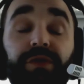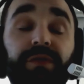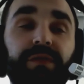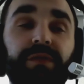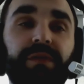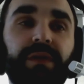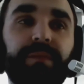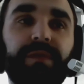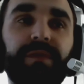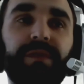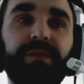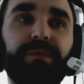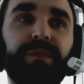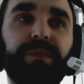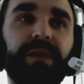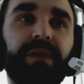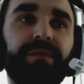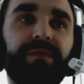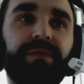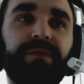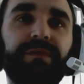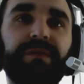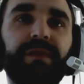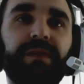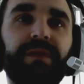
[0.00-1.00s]
I mean, we have
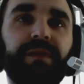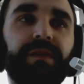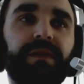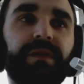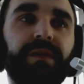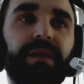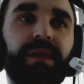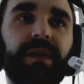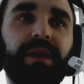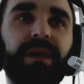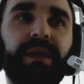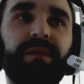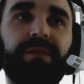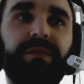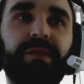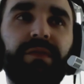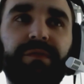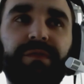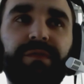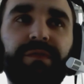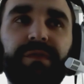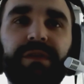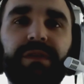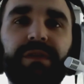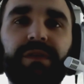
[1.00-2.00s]
a very
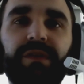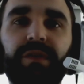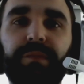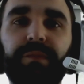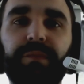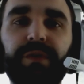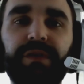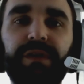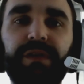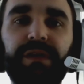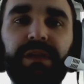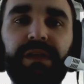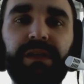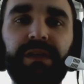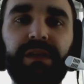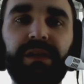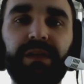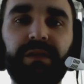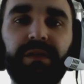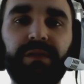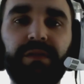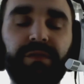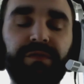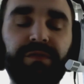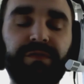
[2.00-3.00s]
vivid community, a
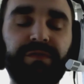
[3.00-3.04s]
lot of